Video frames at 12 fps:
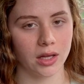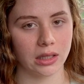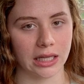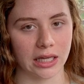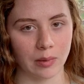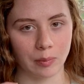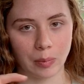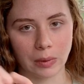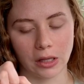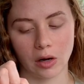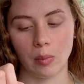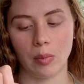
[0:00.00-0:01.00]
like a
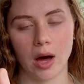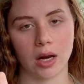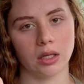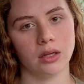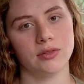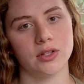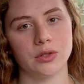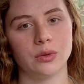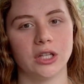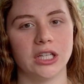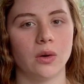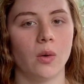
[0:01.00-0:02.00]
little bottle of
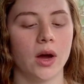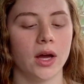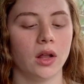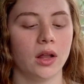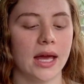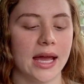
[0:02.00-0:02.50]
Azulene Oil,